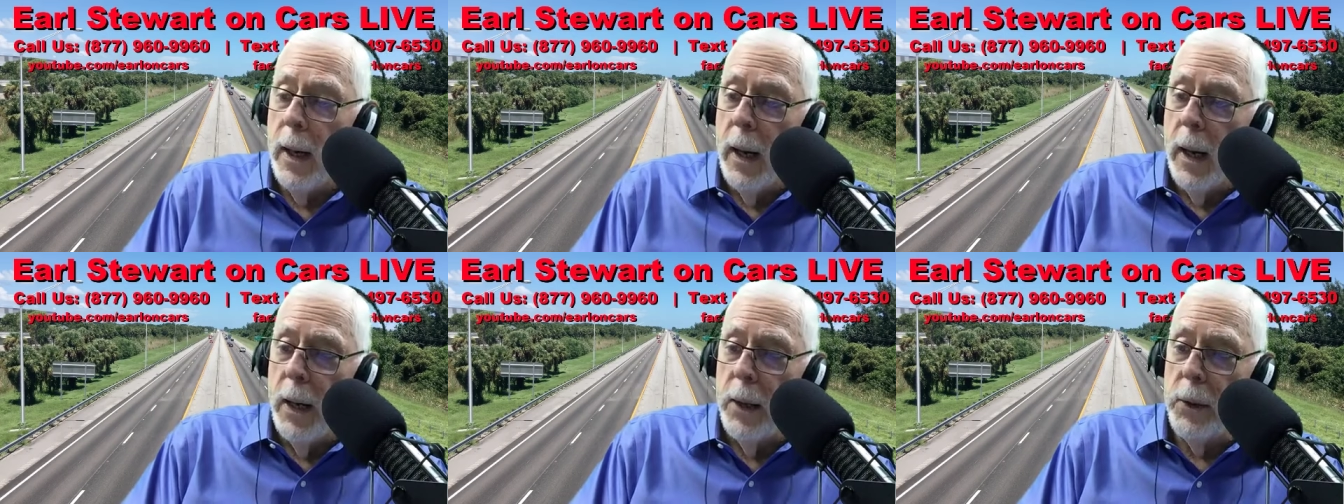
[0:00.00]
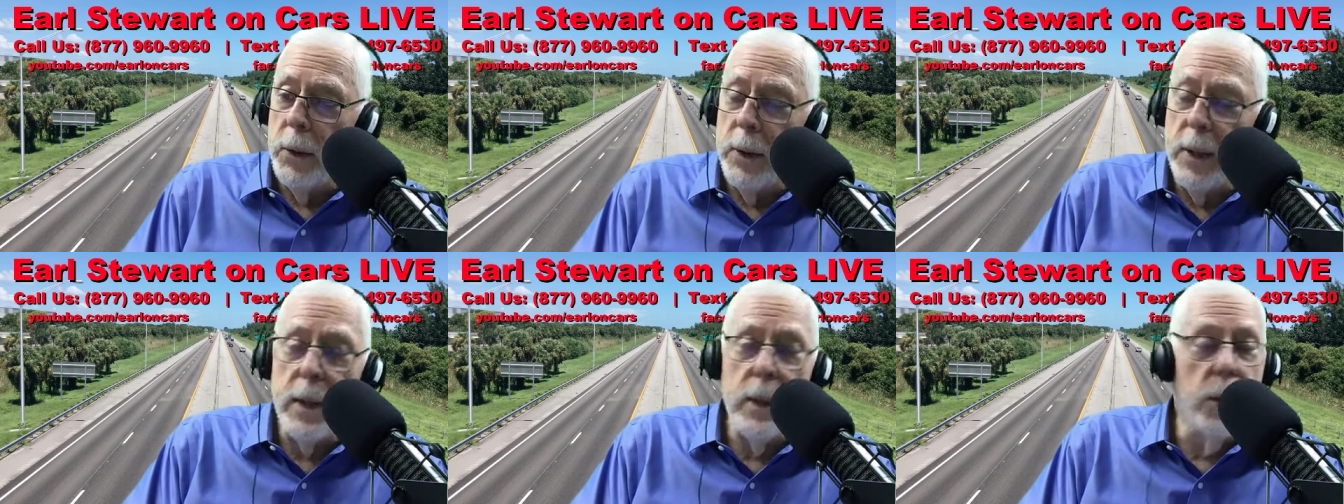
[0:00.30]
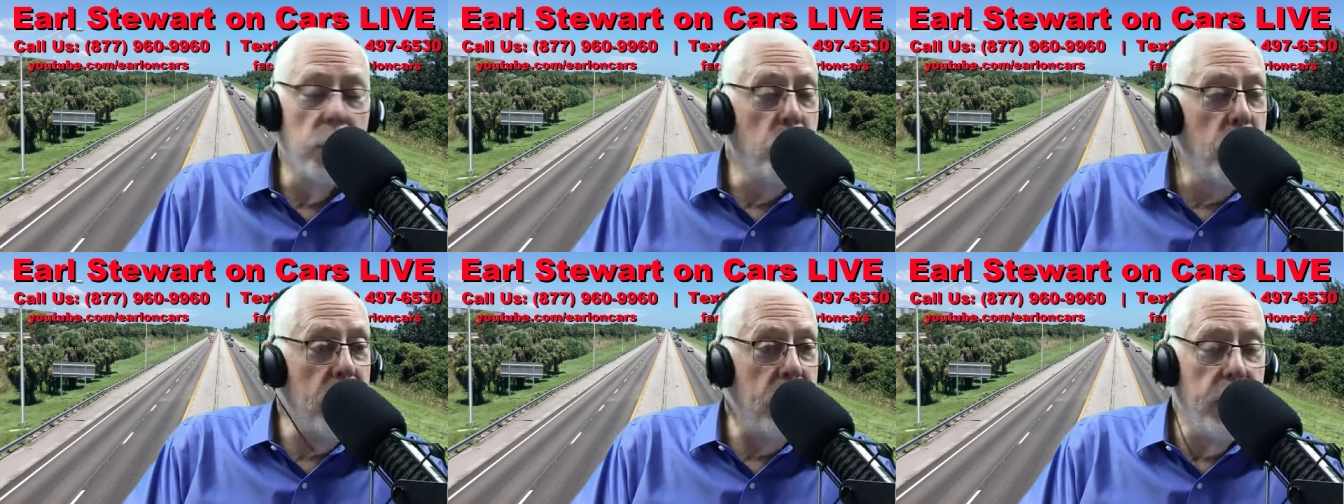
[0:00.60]
You need to
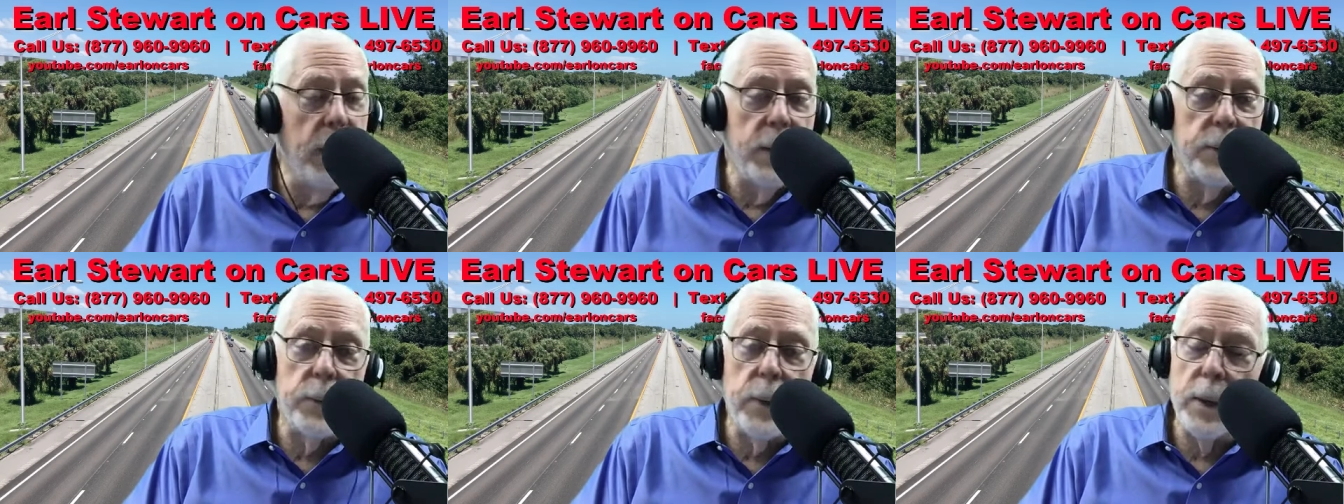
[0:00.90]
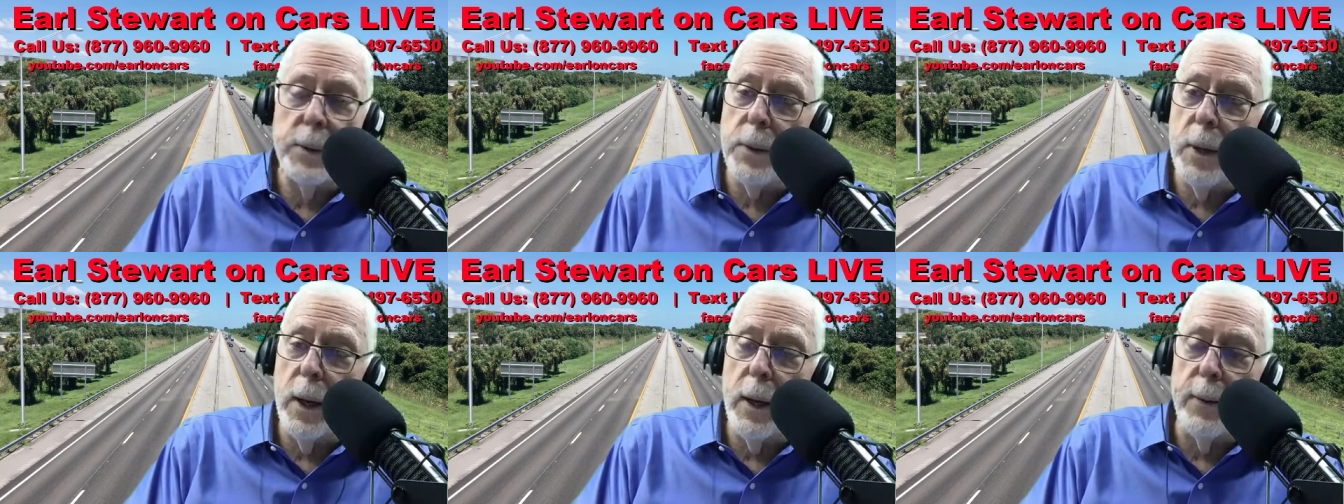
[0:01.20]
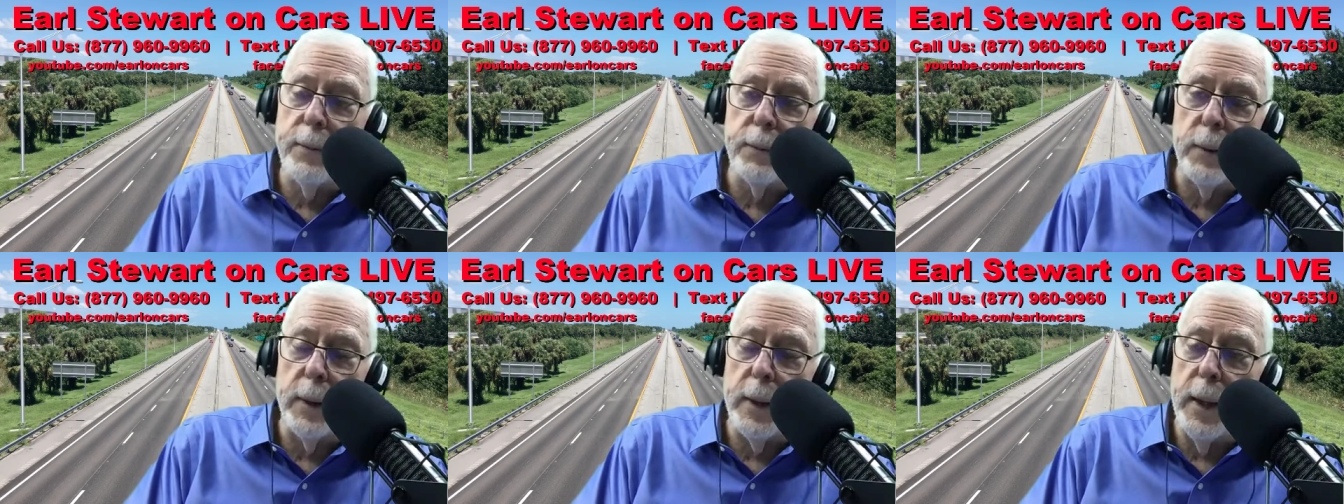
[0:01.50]
read these things
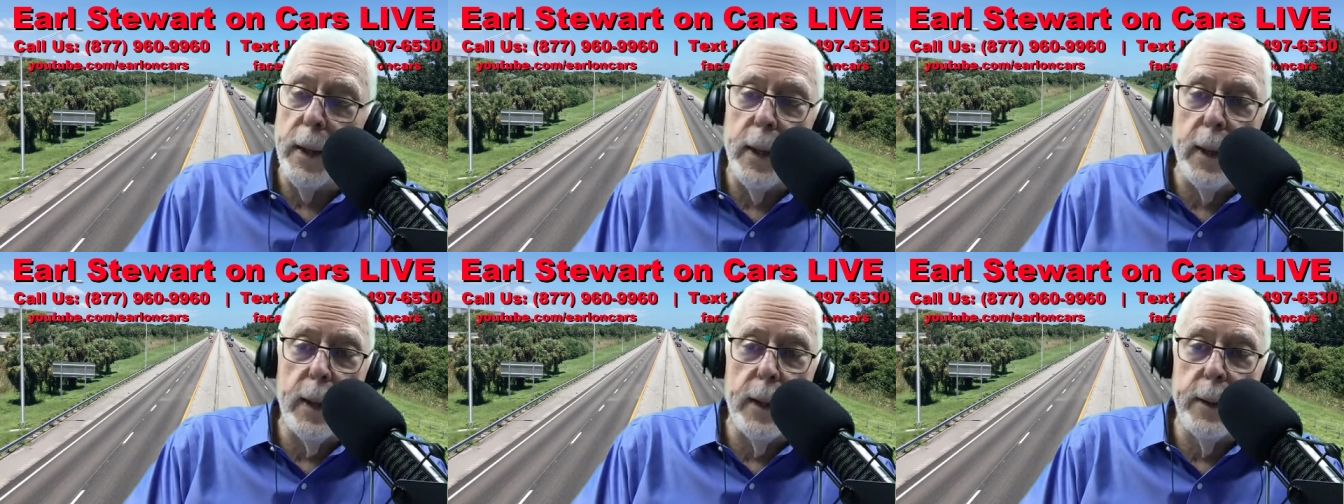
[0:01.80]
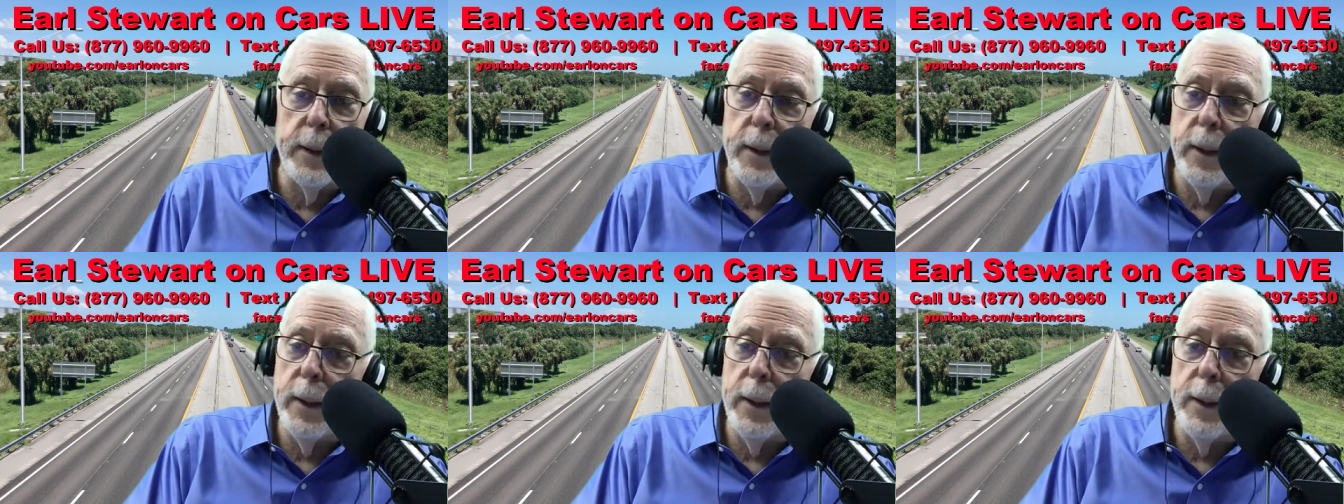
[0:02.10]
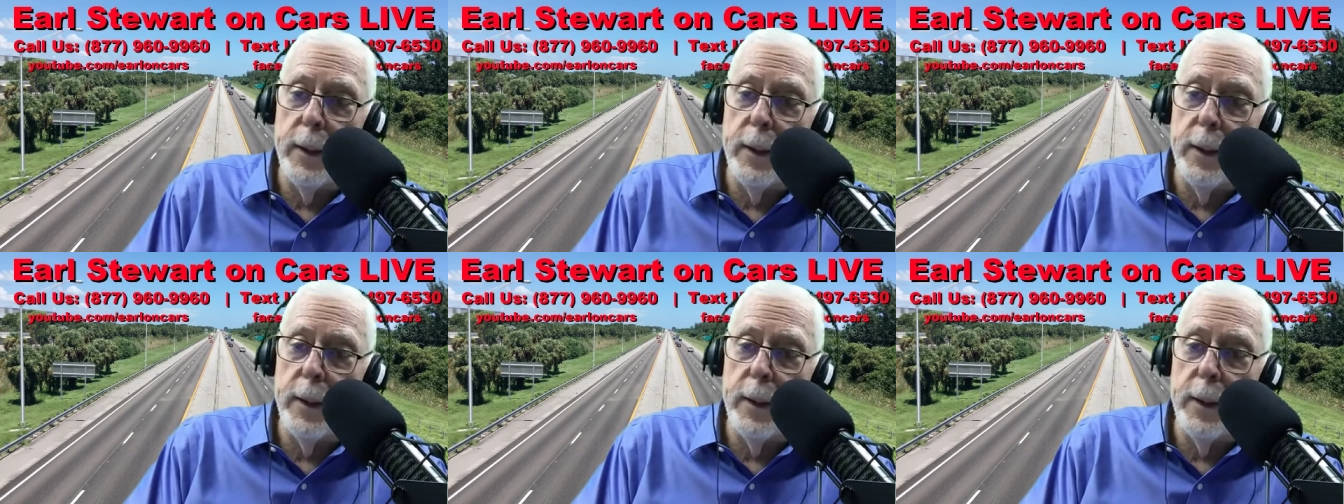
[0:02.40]
carefully. And